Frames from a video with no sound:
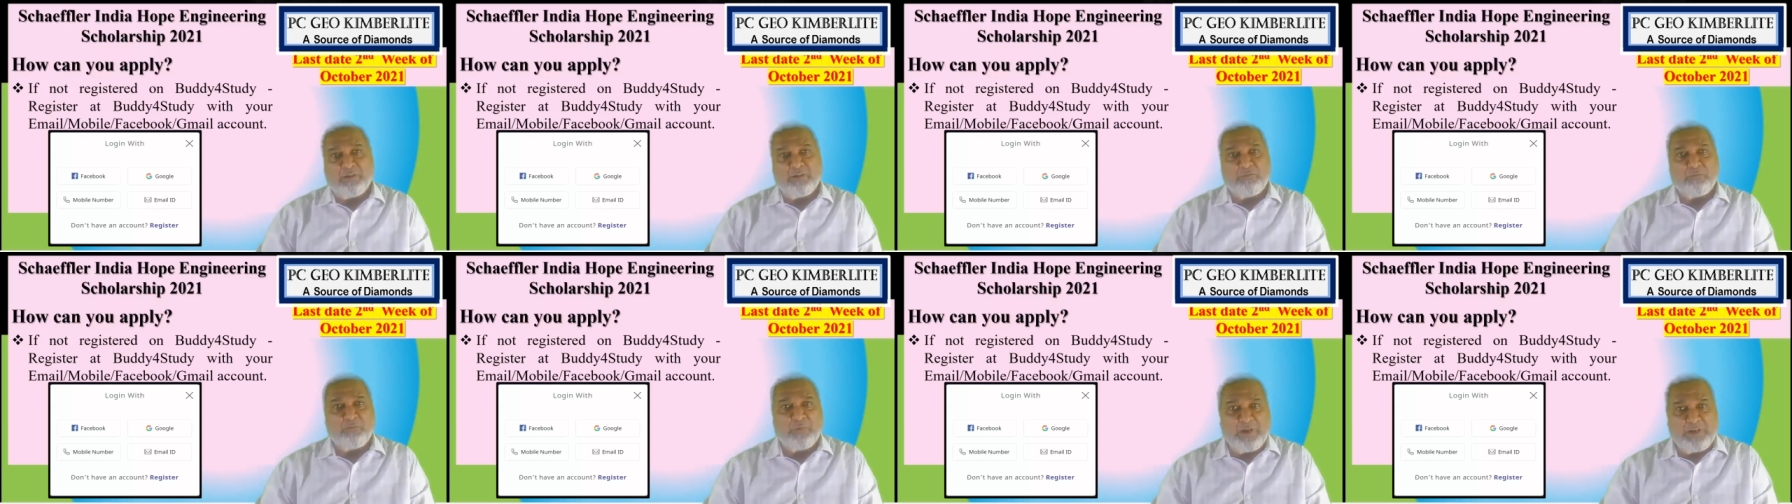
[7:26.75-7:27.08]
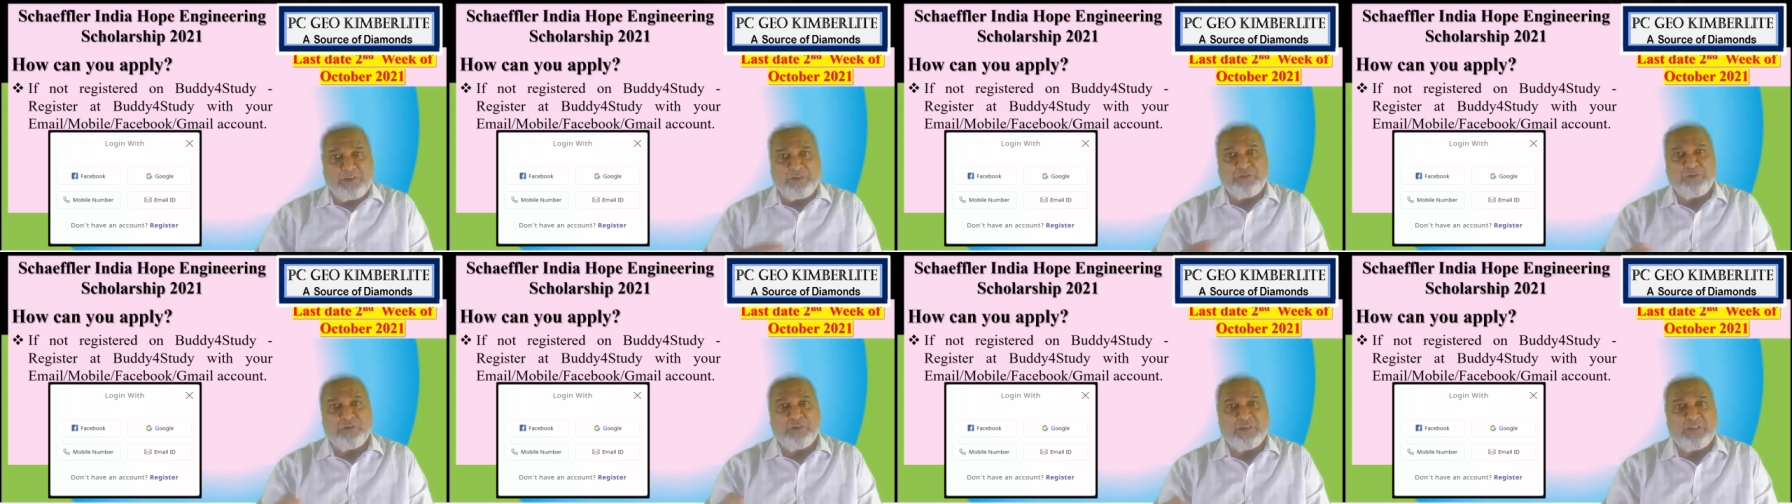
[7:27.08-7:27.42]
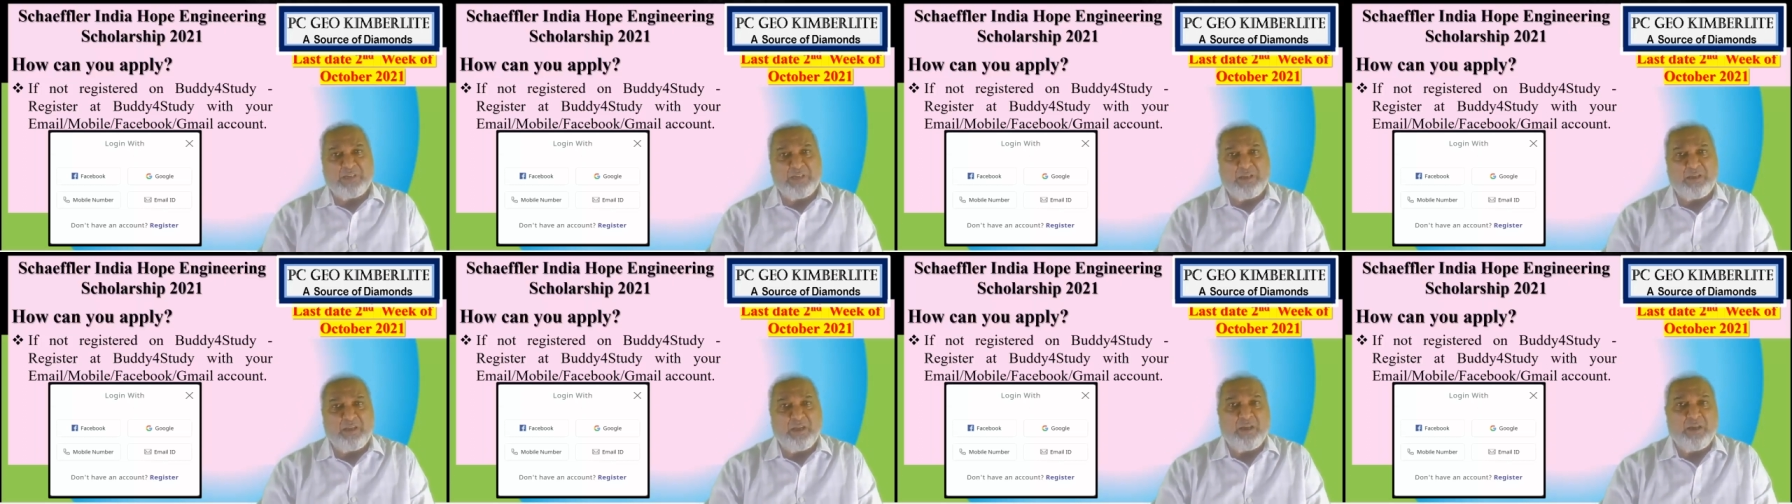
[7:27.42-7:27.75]
Once you
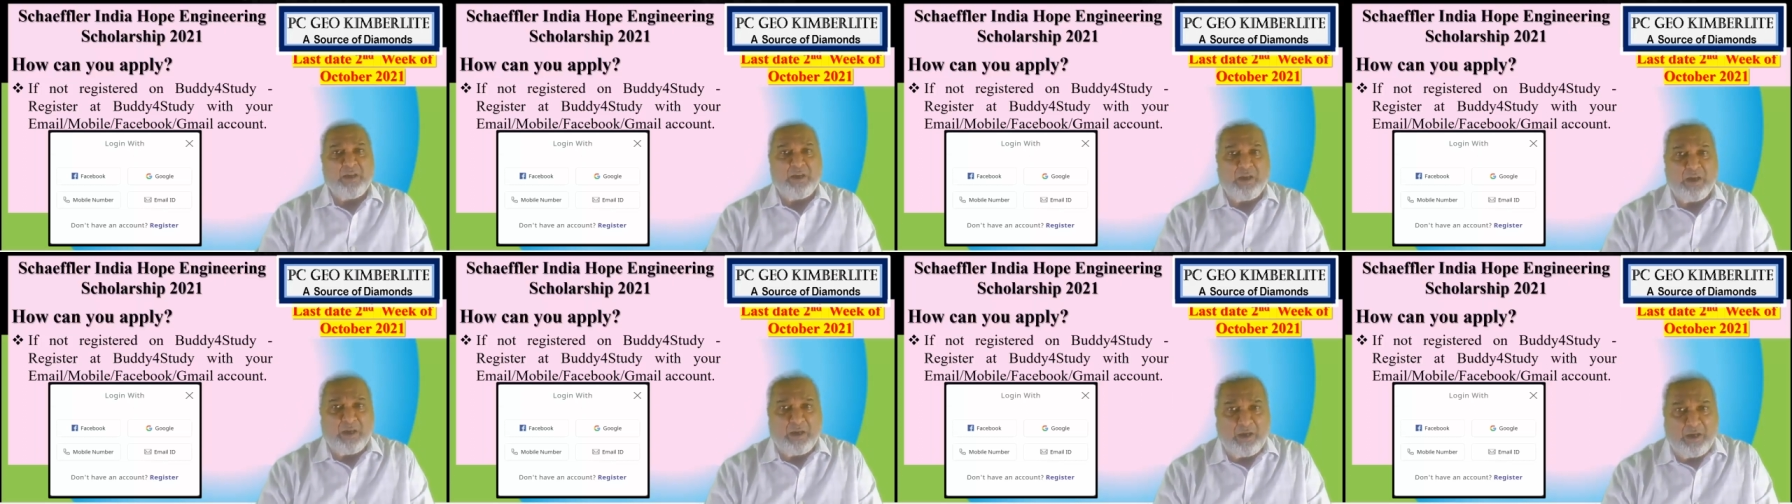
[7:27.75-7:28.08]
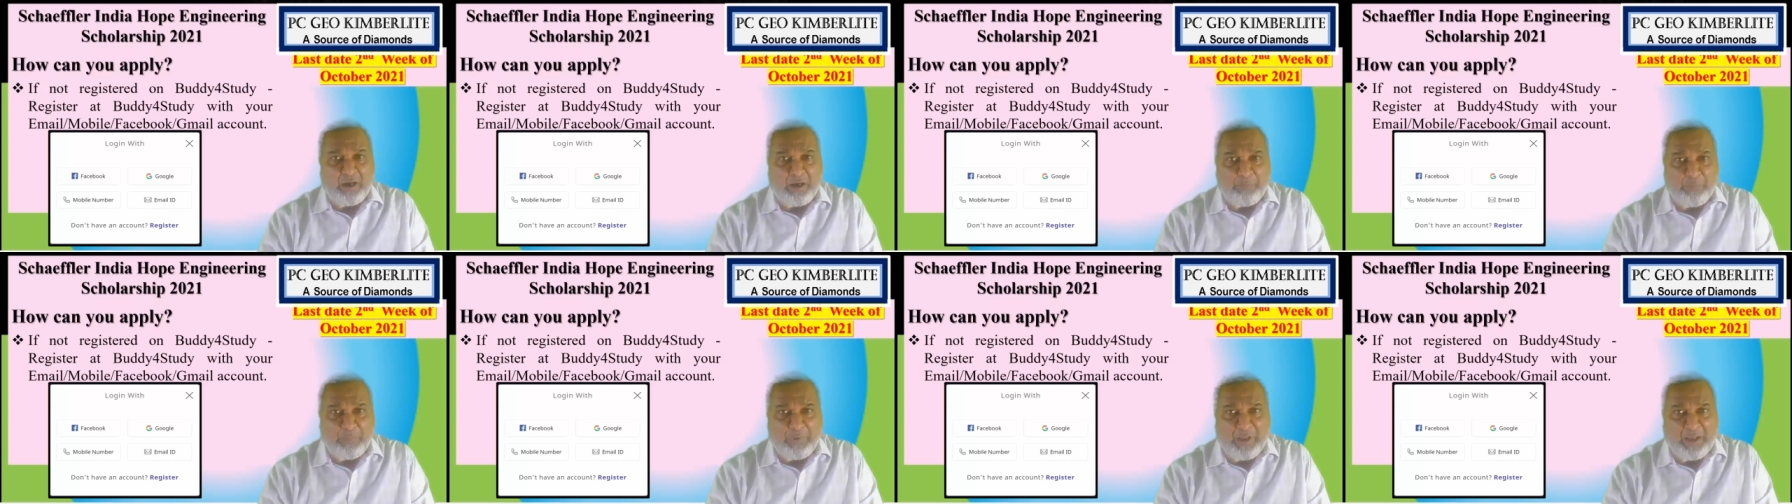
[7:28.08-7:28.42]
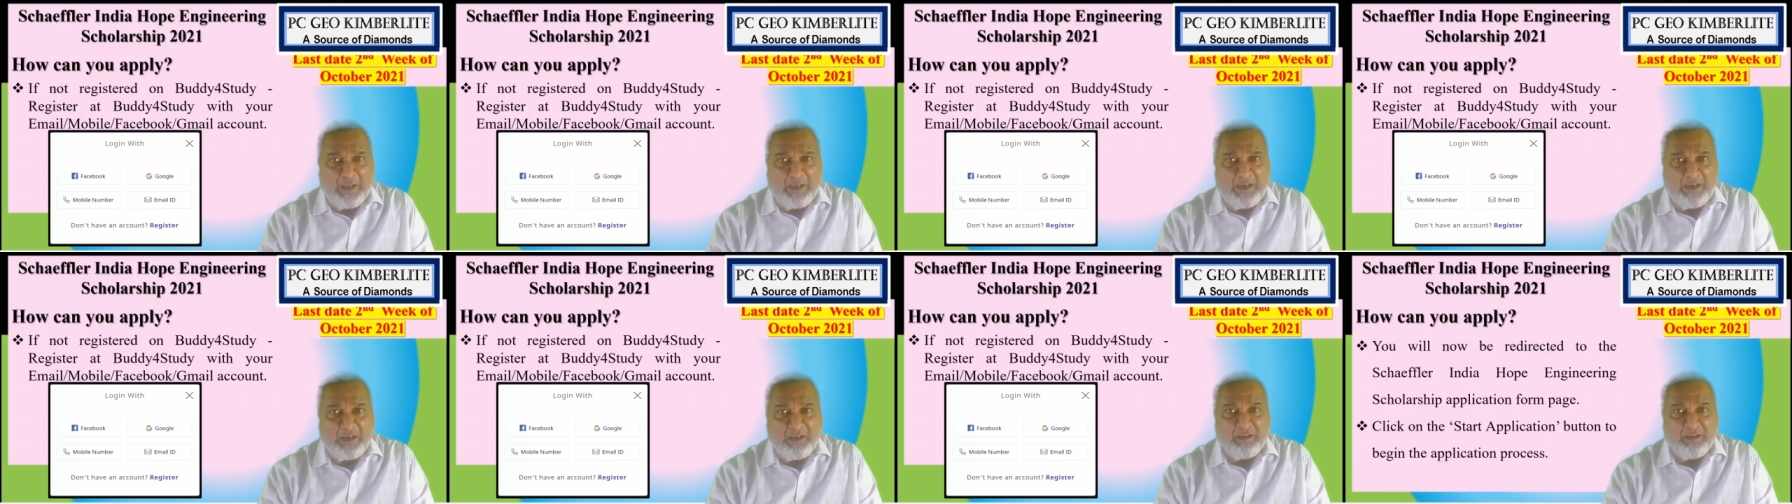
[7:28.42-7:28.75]

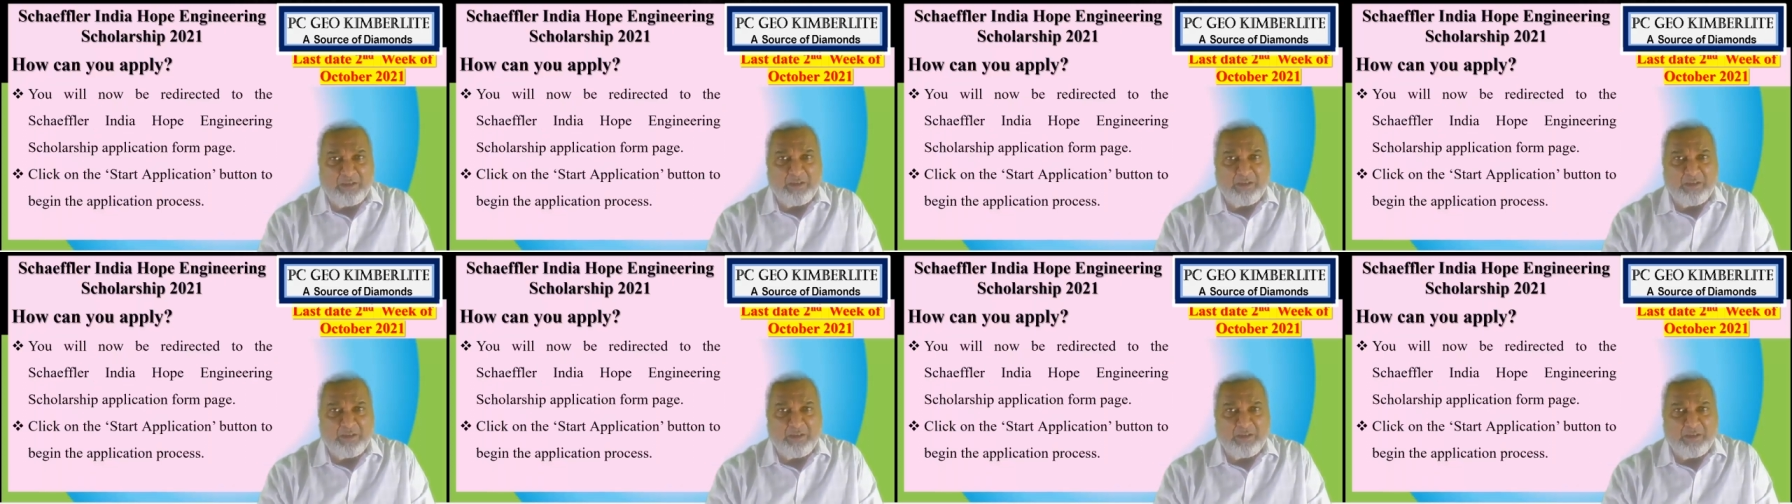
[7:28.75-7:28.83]
apply,